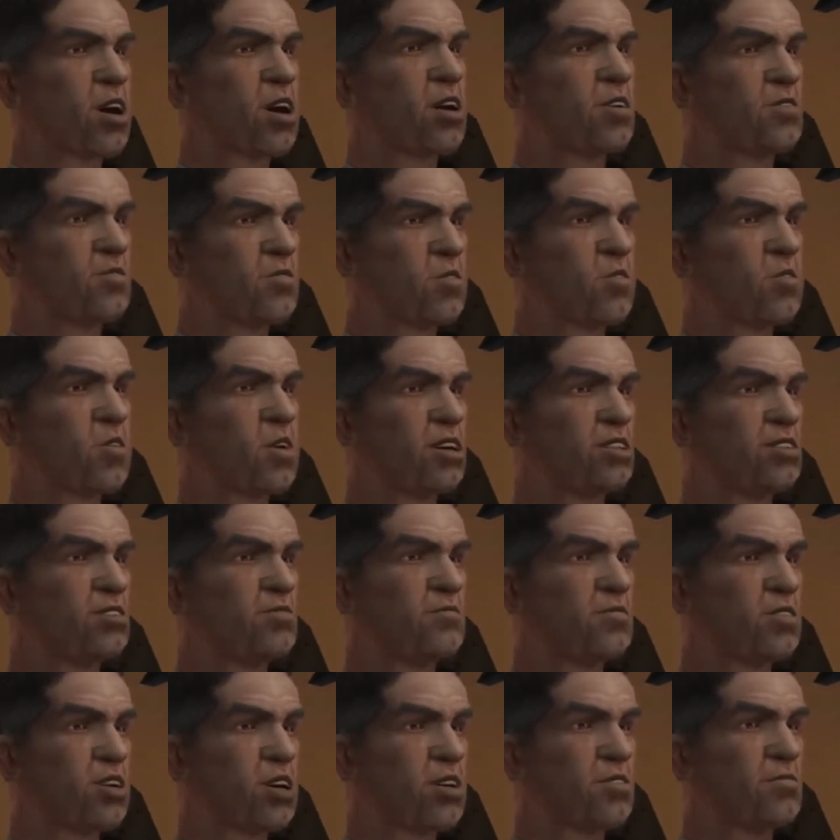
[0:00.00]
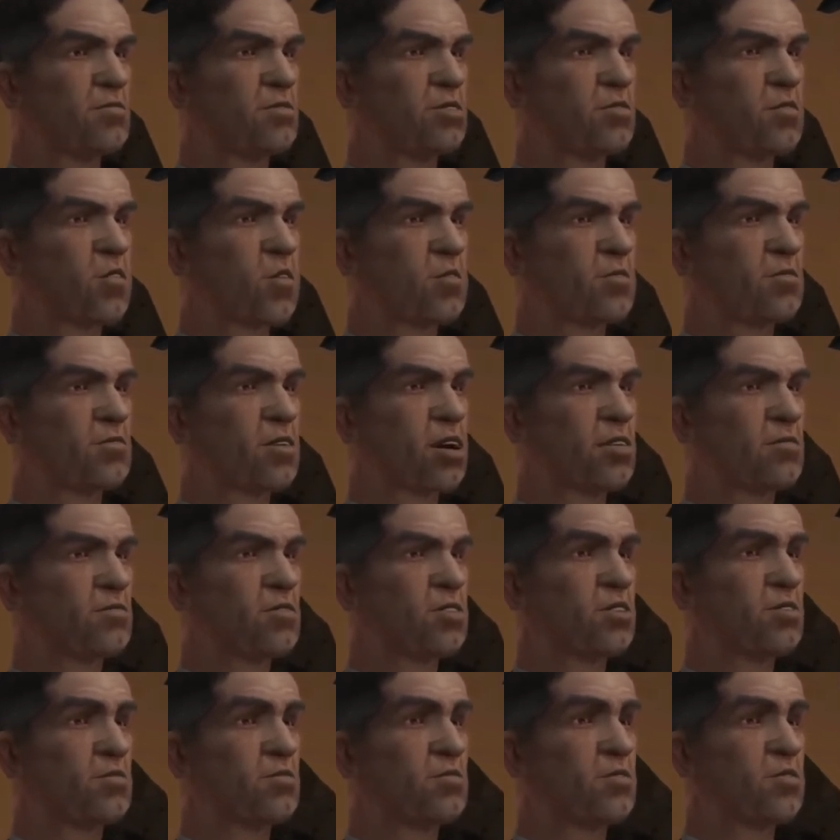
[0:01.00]
child who wets himself is more
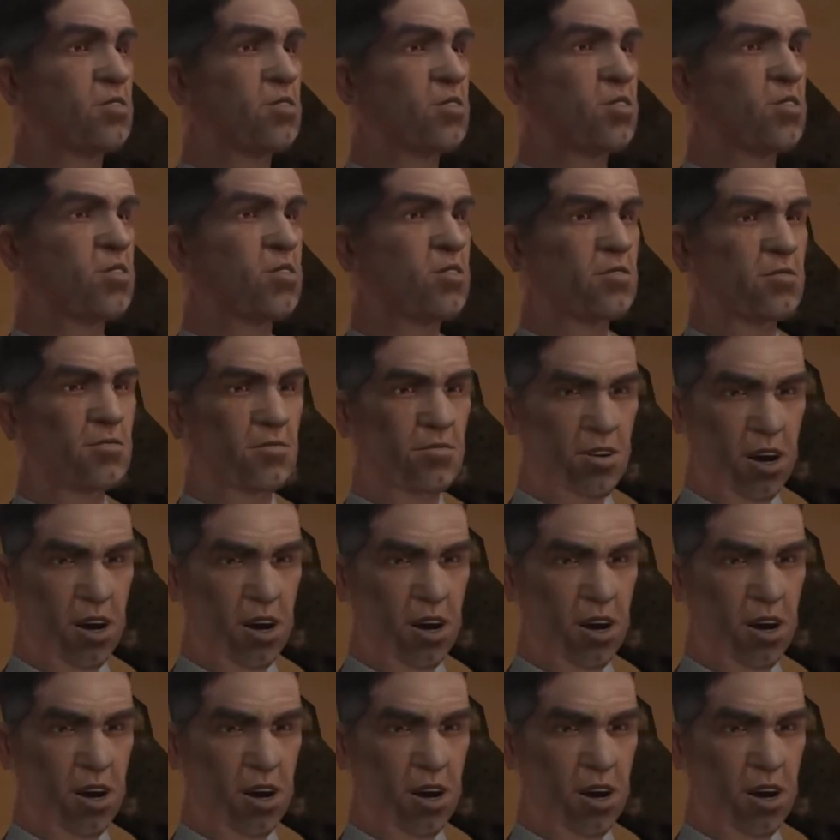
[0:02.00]
popular than you.